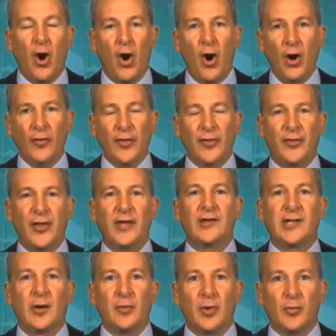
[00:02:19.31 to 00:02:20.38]
All the
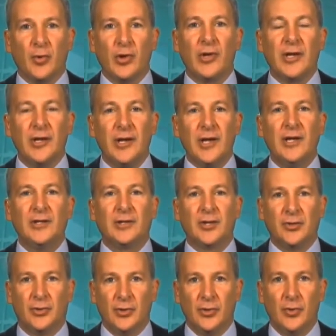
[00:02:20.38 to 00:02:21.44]
things that we really needed
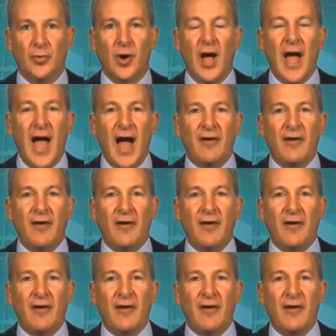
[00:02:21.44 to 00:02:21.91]
to do